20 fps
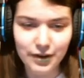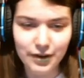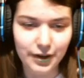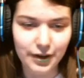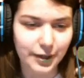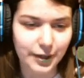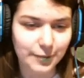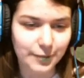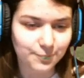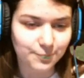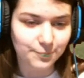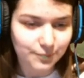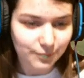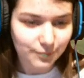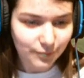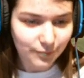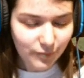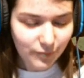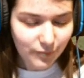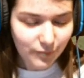Alright.
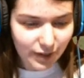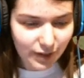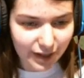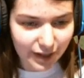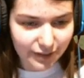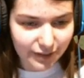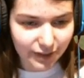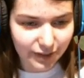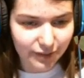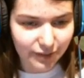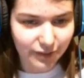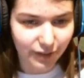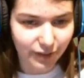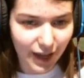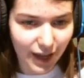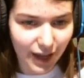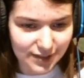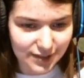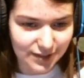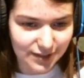And then the
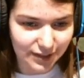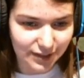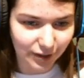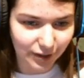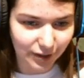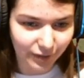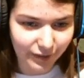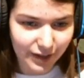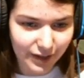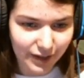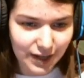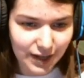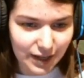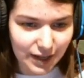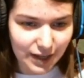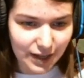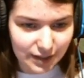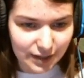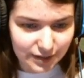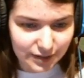last skill
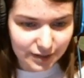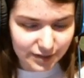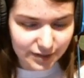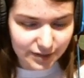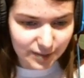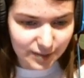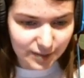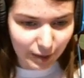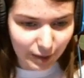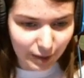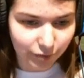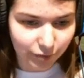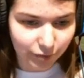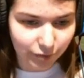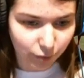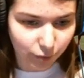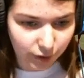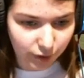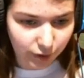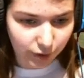is Spell
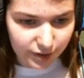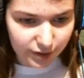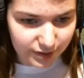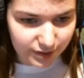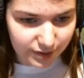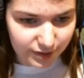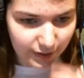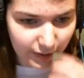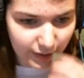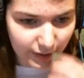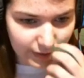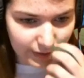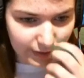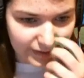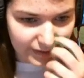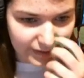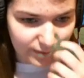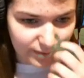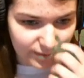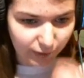Force.
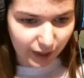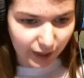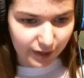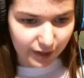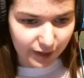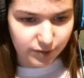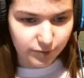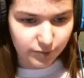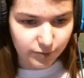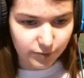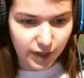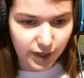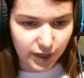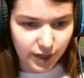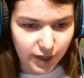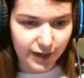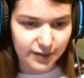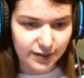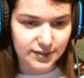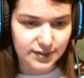This applies to Dark
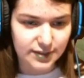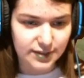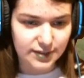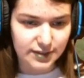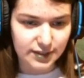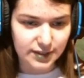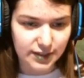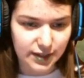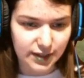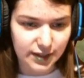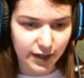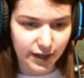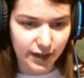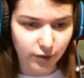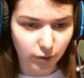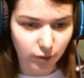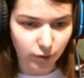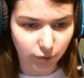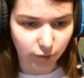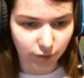Ecstasy and
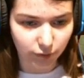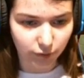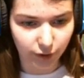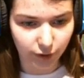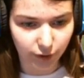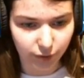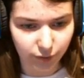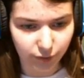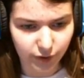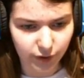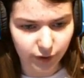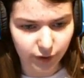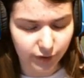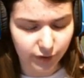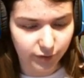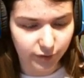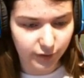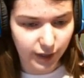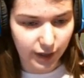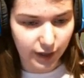Overload
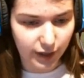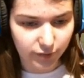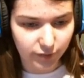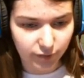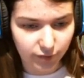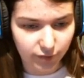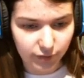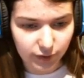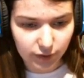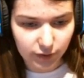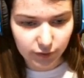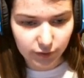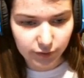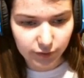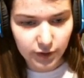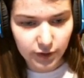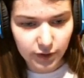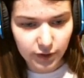status effects.